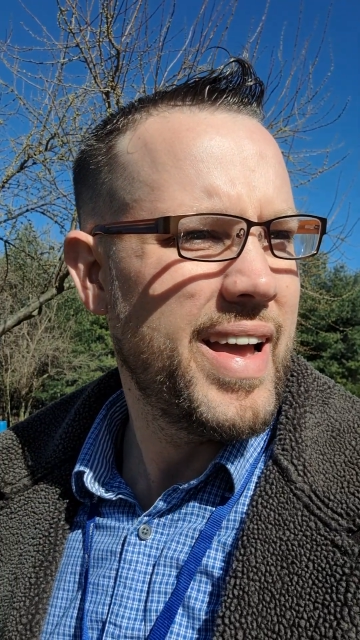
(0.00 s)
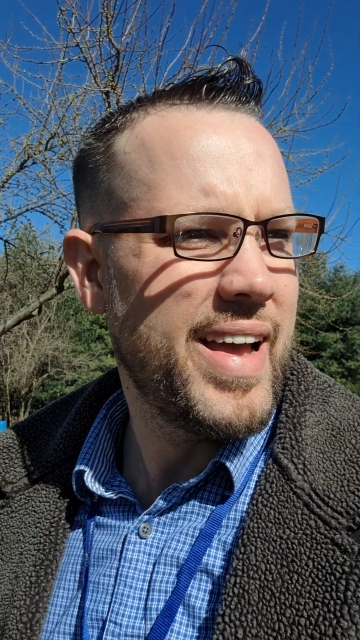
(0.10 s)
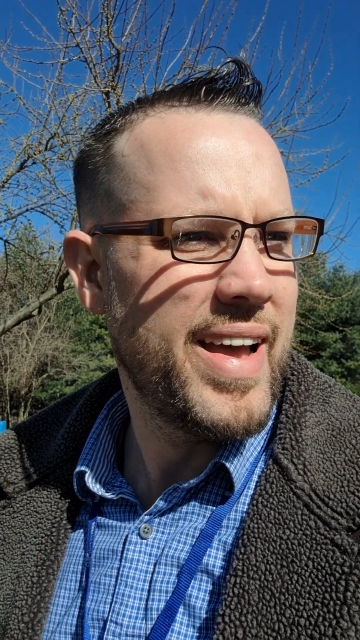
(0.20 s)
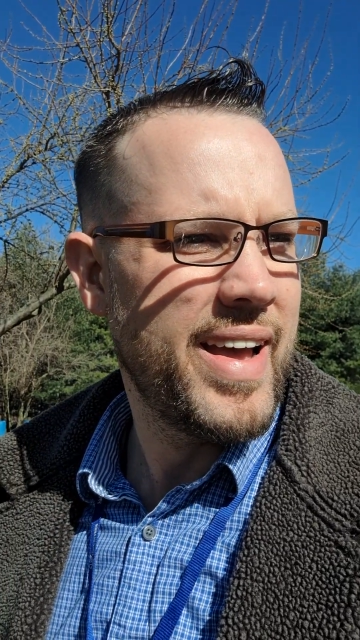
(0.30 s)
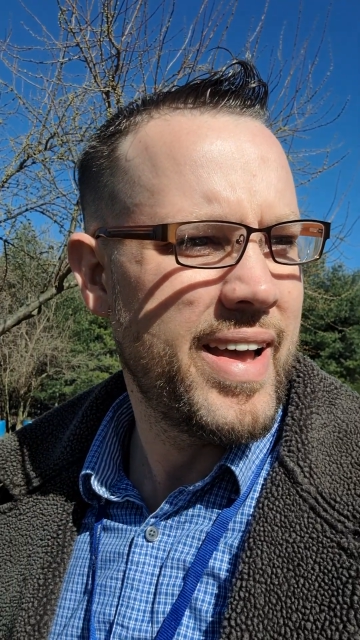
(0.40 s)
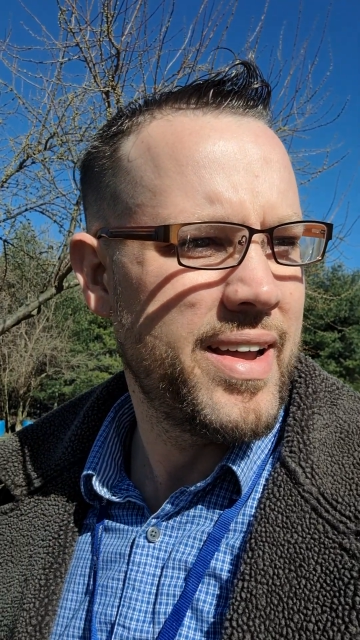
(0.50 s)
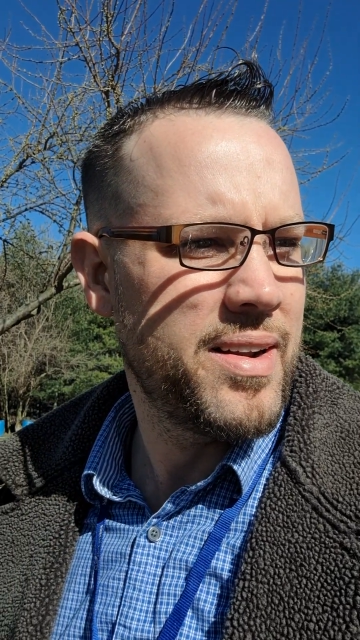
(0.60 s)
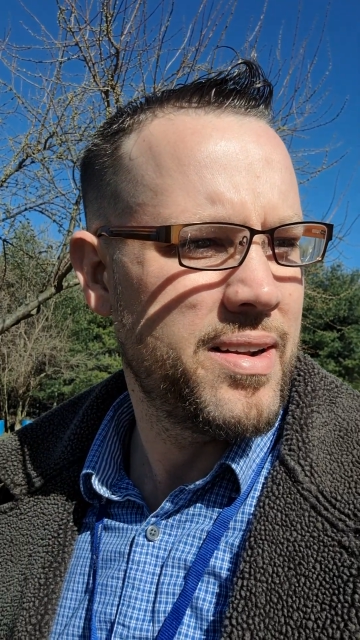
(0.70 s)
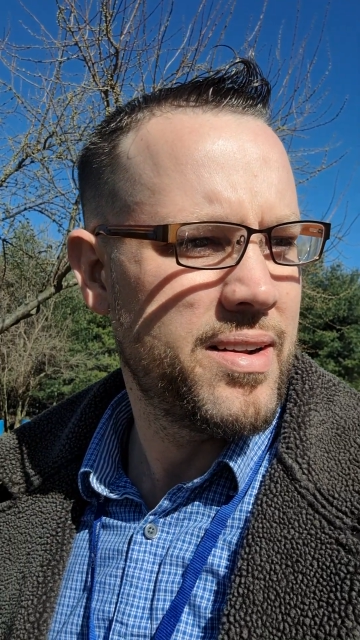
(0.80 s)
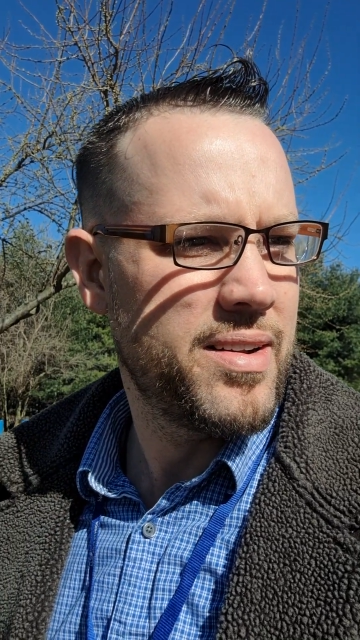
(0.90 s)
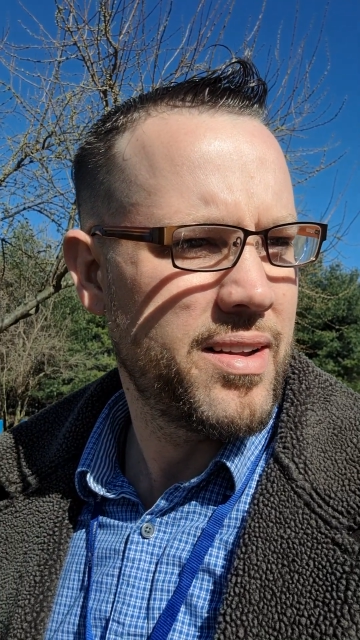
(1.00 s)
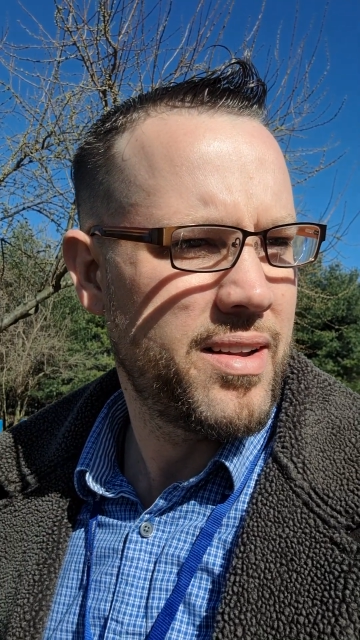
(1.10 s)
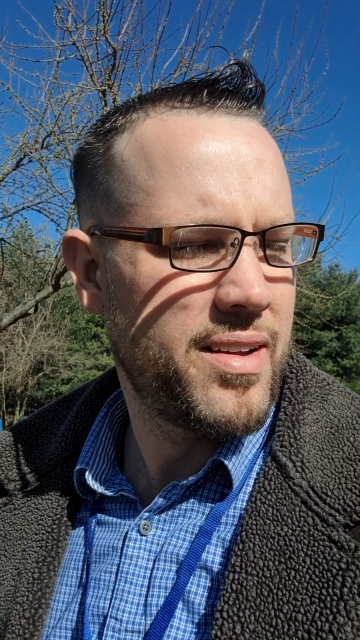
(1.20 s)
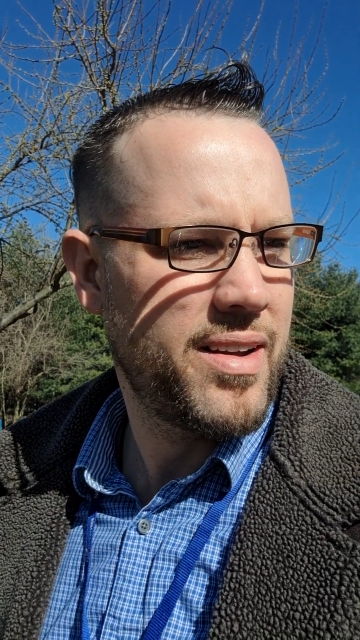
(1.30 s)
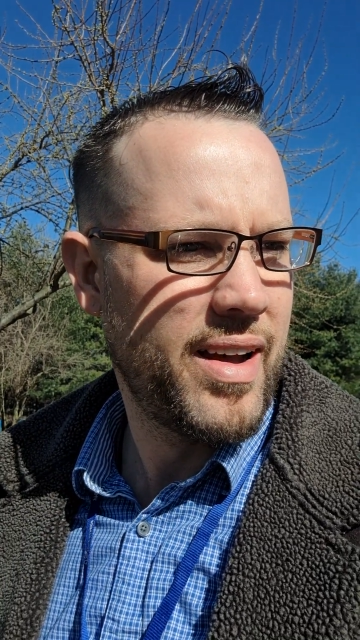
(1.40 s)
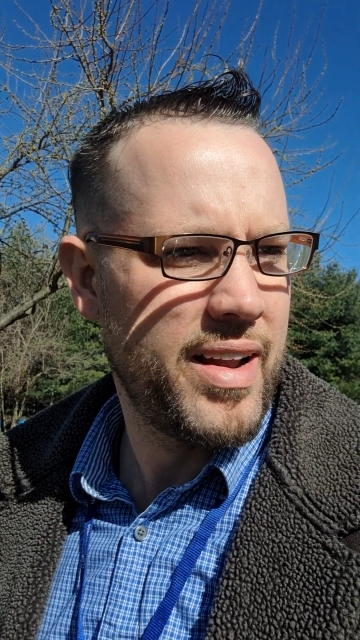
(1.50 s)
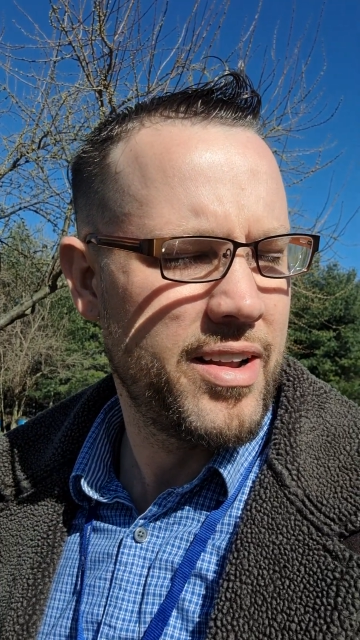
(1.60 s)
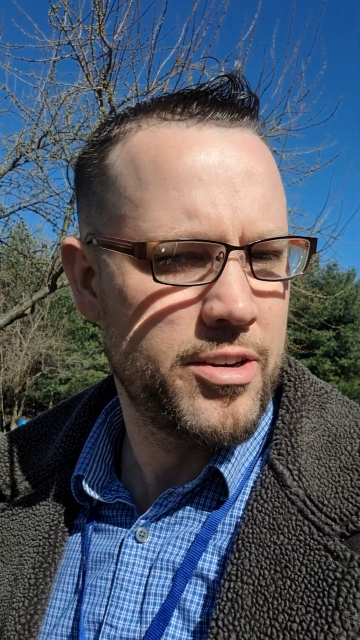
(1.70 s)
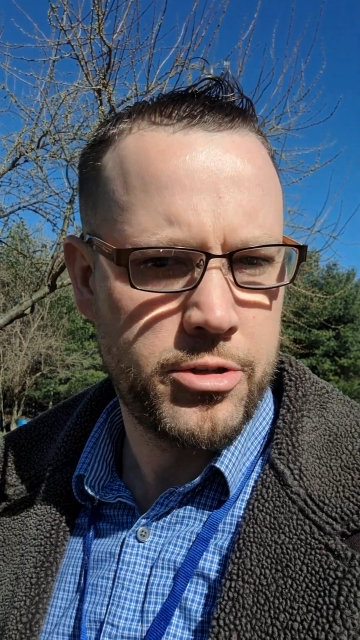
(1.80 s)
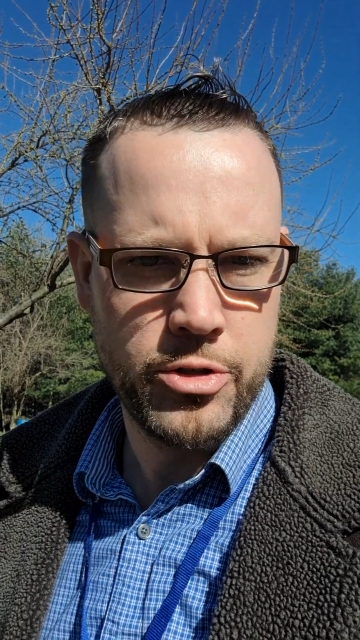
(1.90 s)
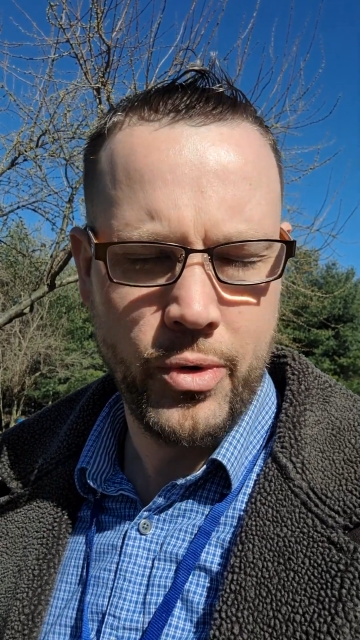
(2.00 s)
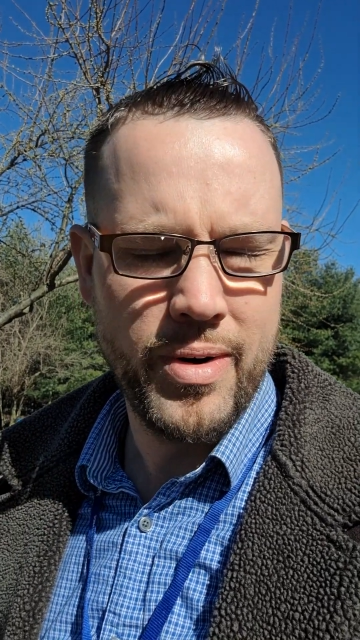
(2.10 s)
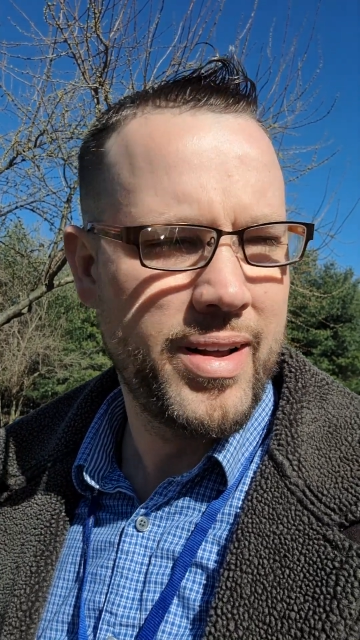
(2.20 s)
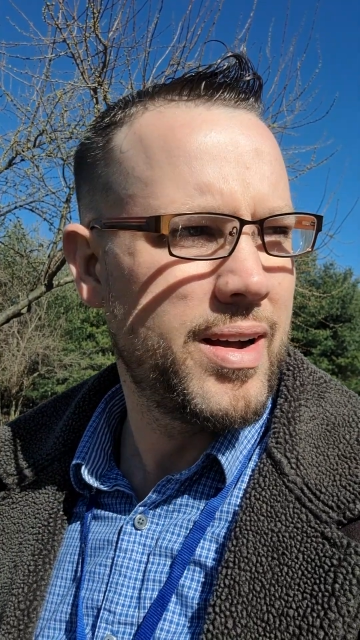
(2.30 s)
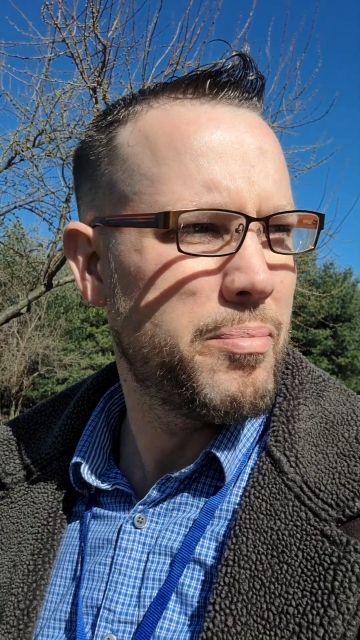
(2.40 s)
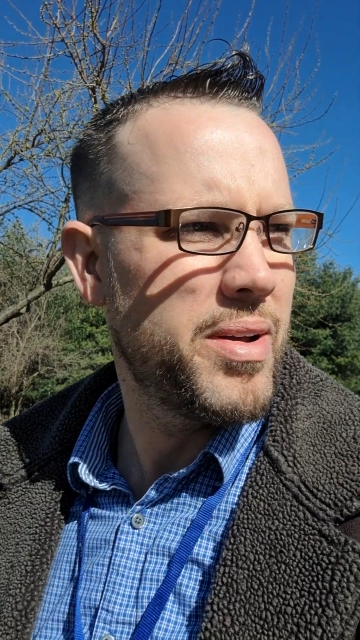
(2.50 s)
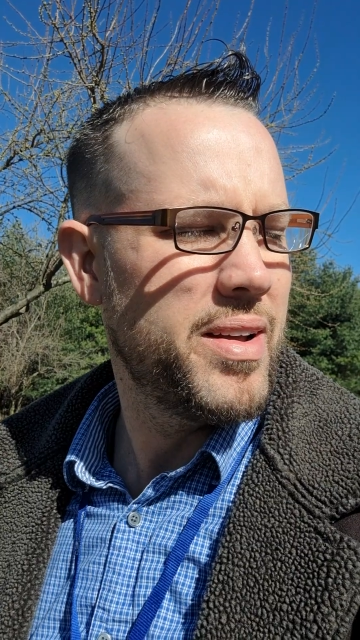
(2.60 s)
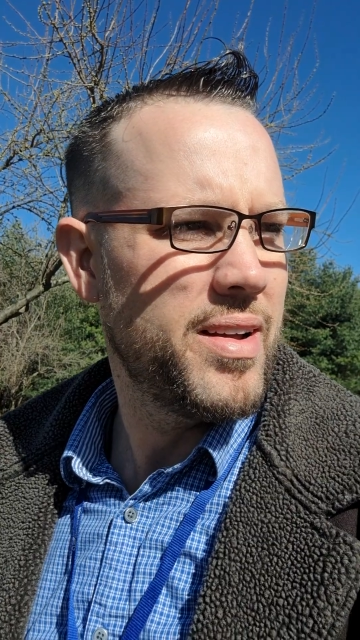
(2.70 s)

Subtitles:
and kind of shore it up.